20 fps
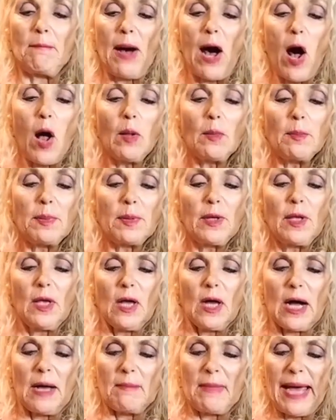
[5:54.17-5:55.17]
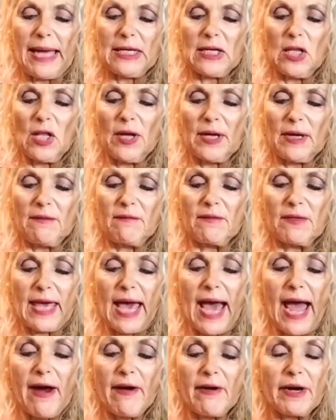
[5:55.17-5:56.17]
pulp. I made a lot of
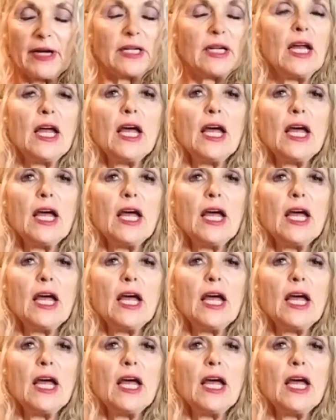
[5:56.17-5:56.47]
carrot